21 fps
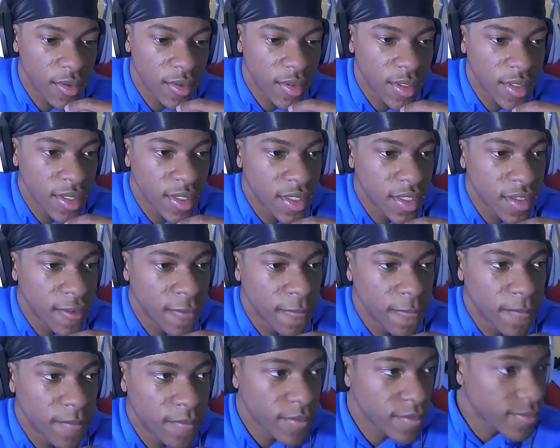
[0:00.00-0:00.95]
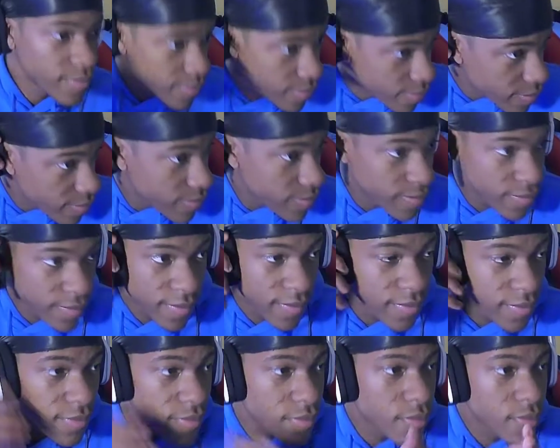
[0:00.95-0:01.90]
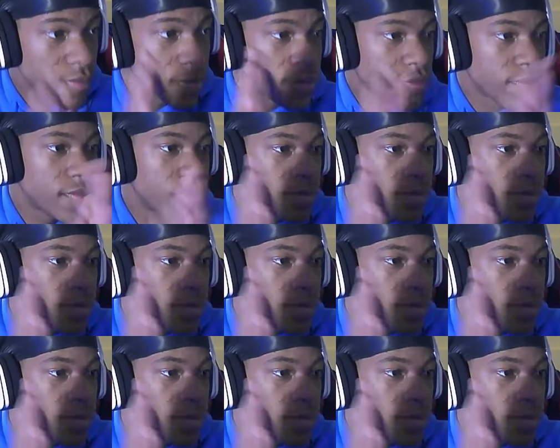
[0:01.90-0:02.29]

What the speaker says: Is this loose visuals or no visuals? You hear me?